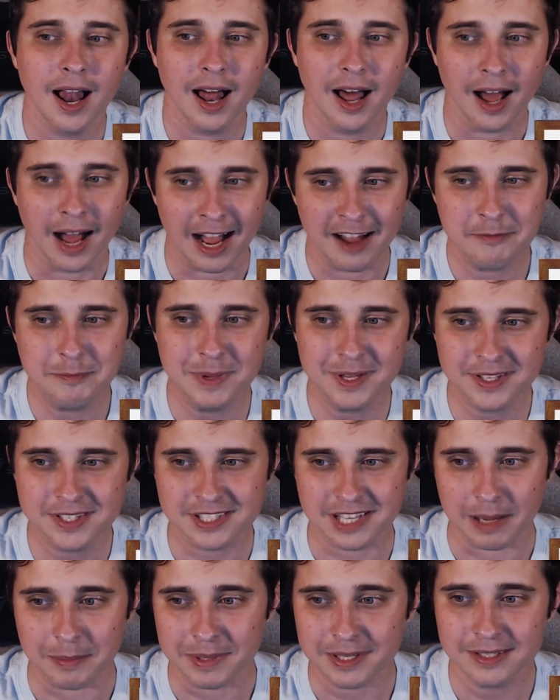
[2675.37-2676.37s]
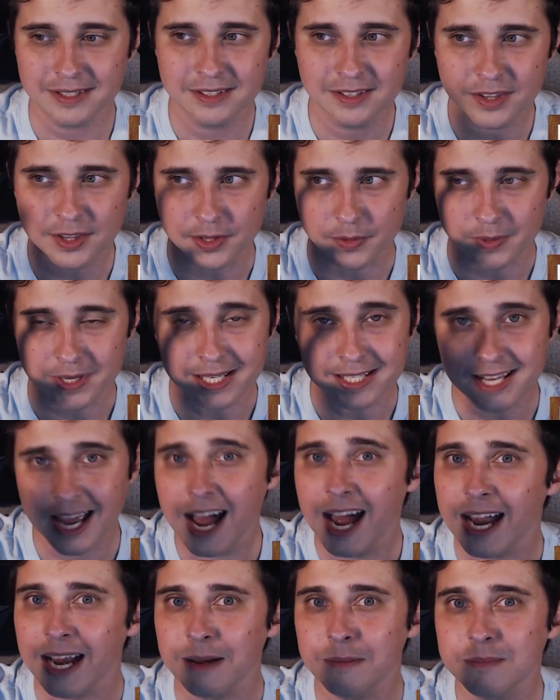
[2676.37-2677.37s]
I've been summoned 3
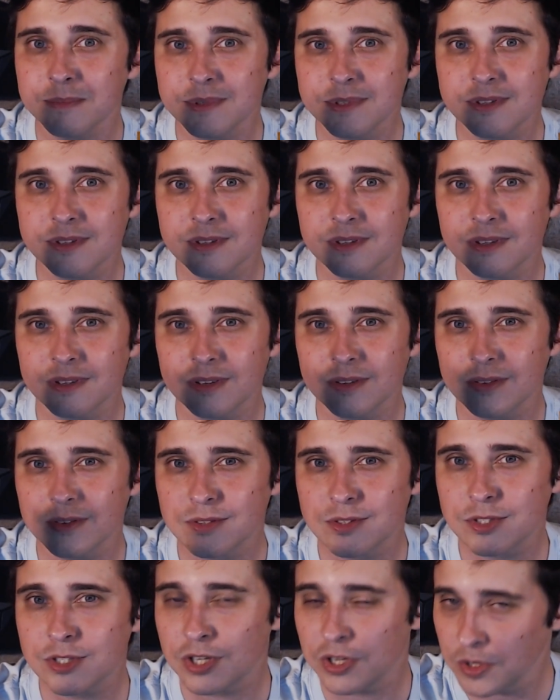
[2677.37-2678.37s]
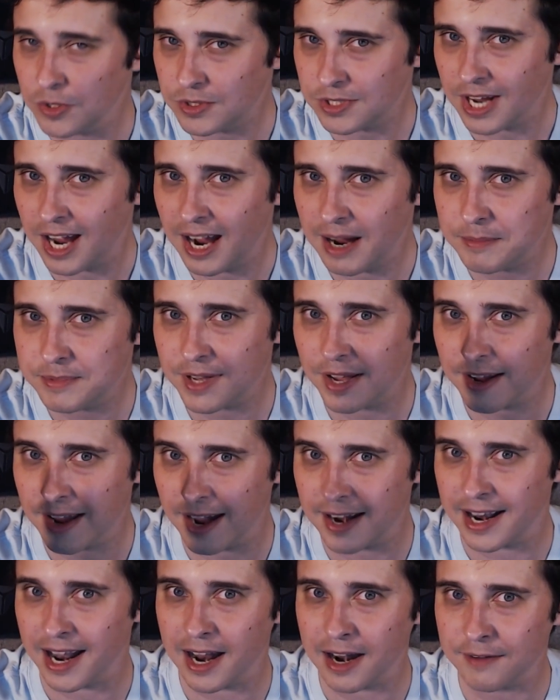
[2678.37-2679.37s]
times. 2 times I got
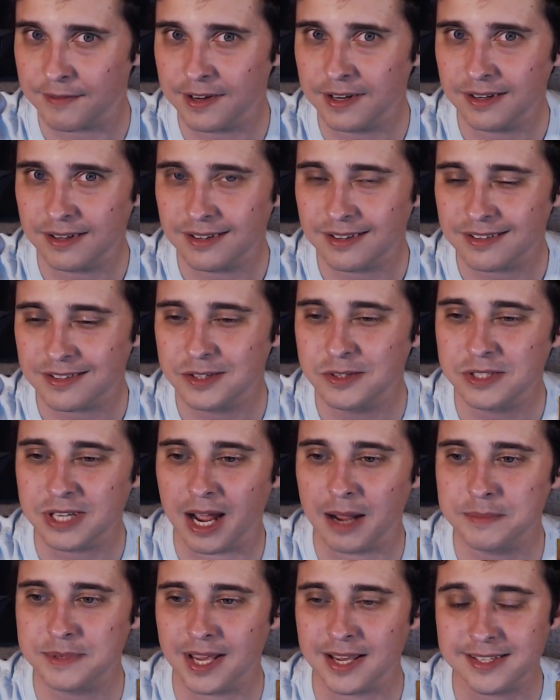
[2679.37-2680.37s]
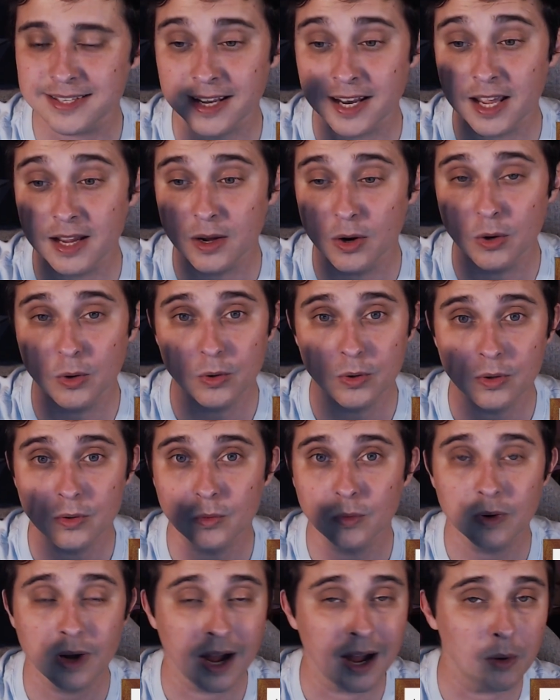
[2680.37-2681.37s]
out of it. 2 times I said, hey, ho.
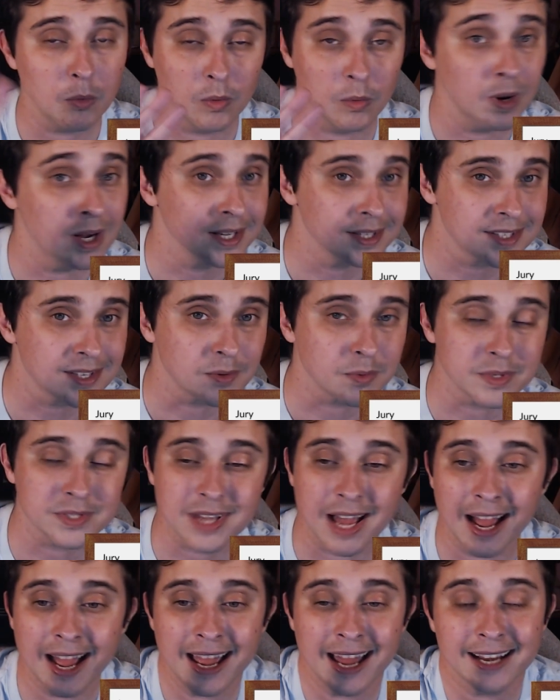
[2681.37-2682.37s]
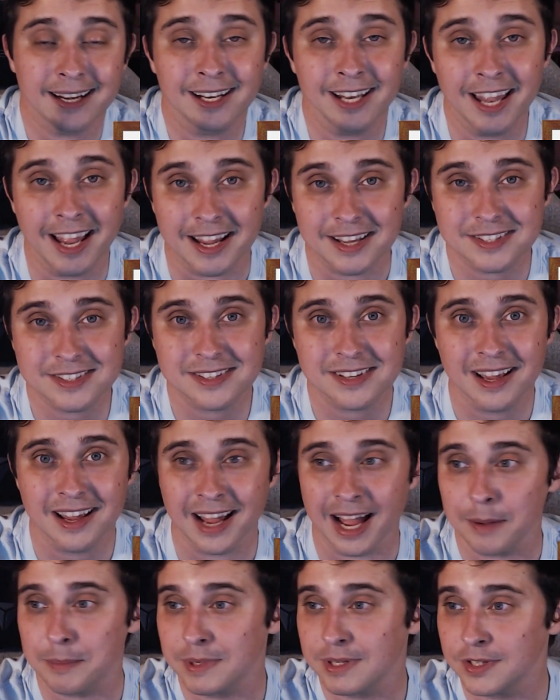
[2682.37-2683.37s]
Once it was, I had class.
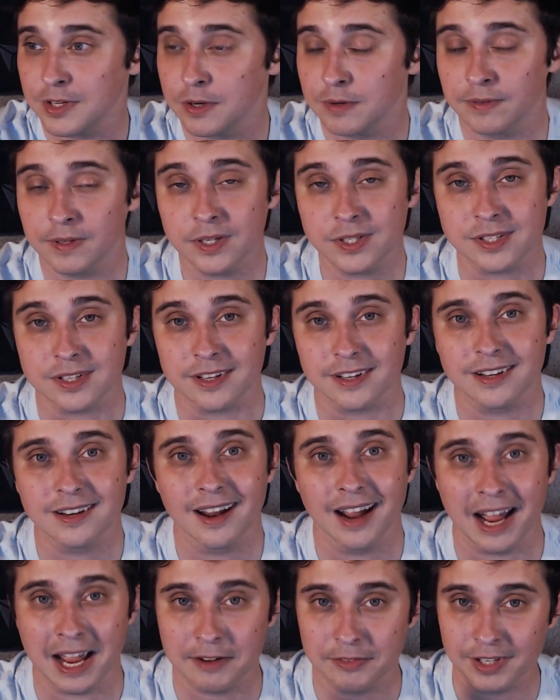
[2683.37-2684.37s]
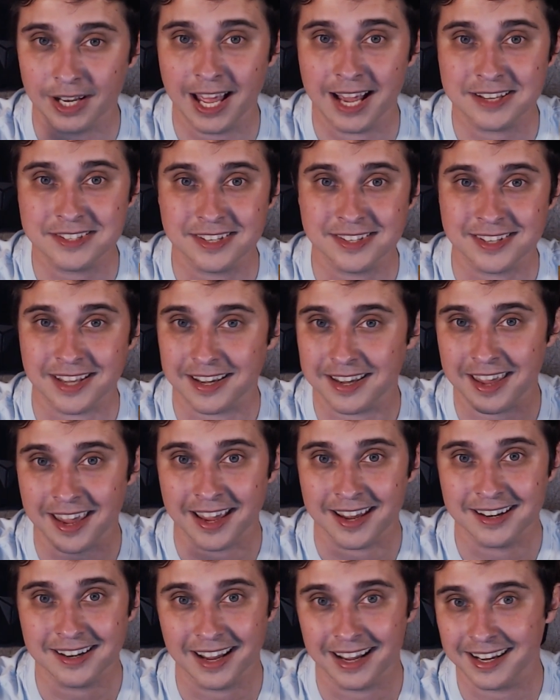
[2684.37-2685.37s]
I'm in university. I have classes. I
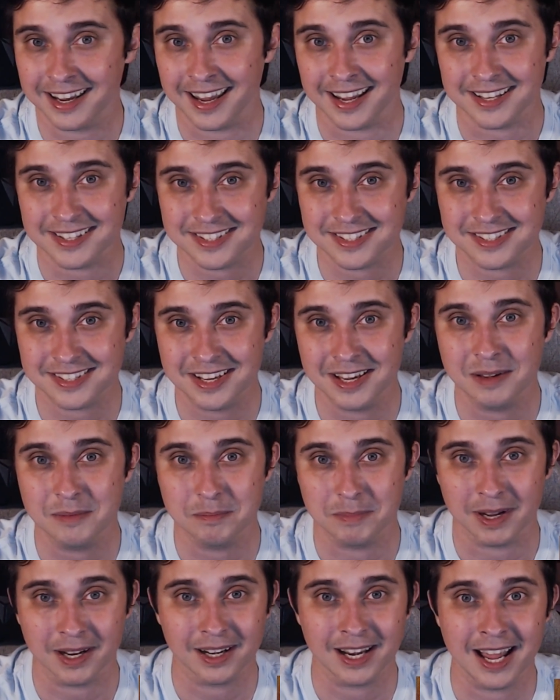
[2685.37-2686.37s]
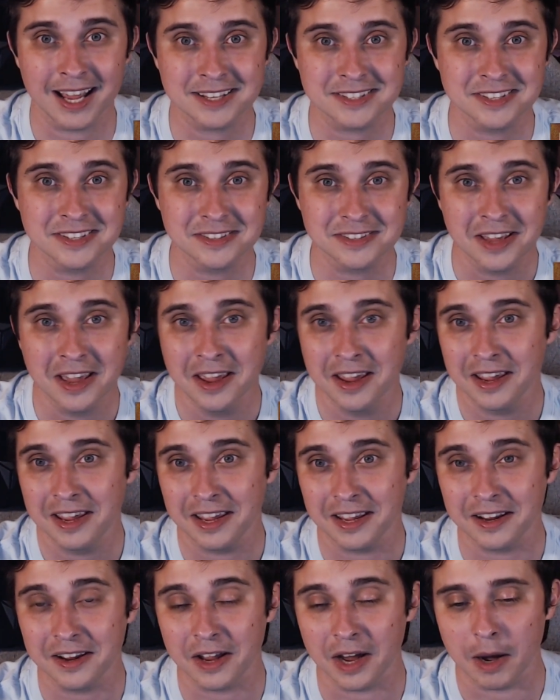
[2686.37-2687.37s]
can't skip my classes
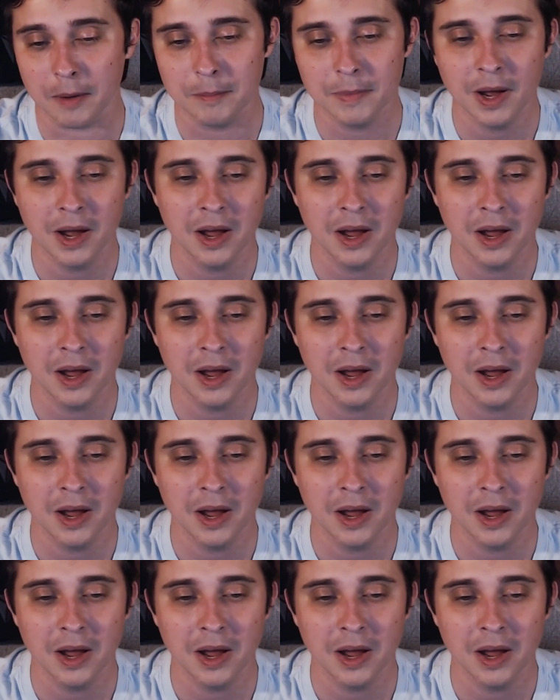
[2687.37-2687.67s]
and come.